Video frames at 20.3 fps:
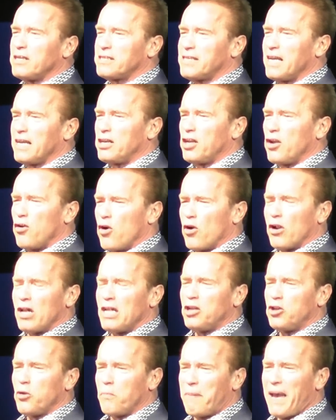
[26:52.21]
He said,
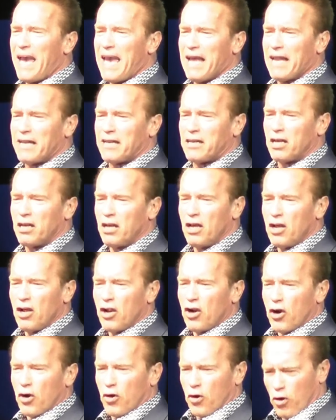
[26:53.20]
early to
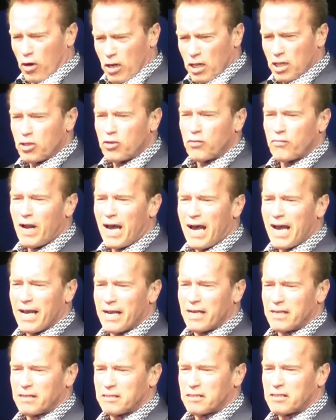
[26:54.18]
bed, early to
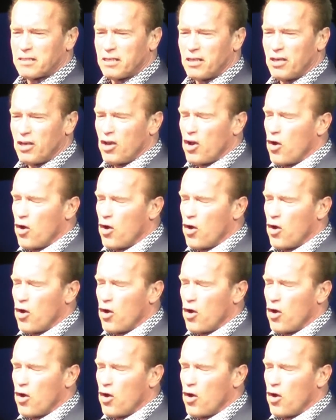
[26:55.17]
rise,